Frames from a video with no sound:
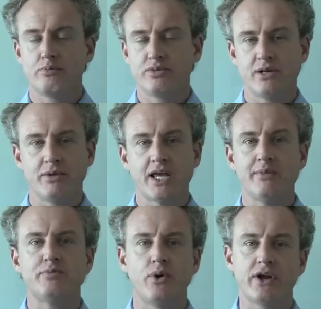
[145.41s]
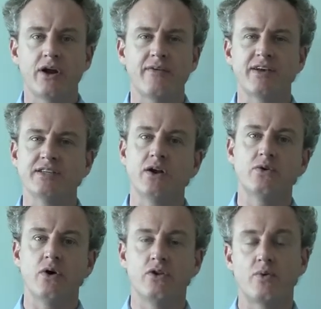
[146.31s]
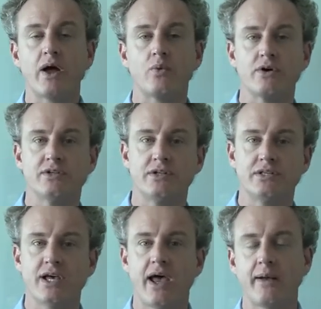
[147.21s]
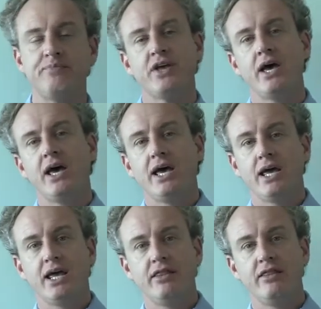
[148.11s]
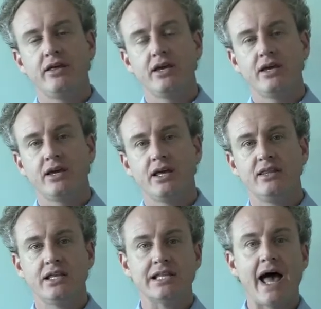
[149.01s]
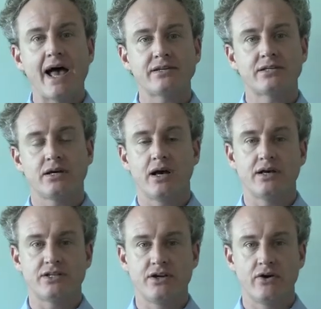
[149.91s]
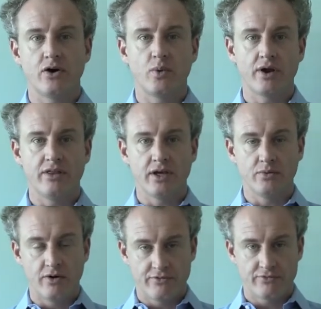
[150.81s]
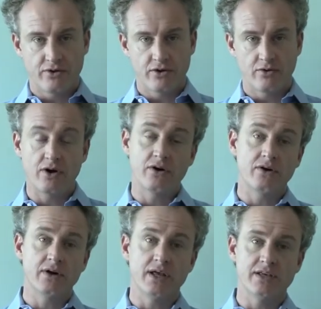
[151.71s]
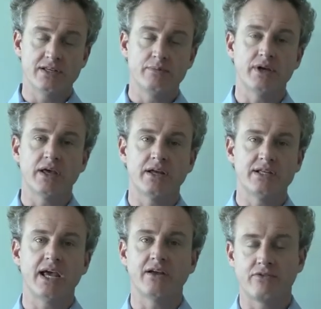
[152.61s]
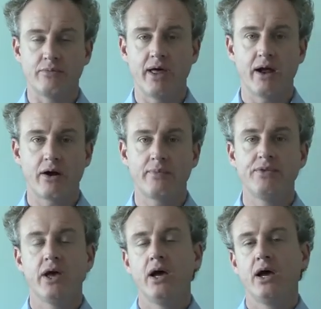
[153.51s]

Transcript: simply keeps putting it off because they don't know the right words to say. In the last scenario where the referrer is simply going to take it from there,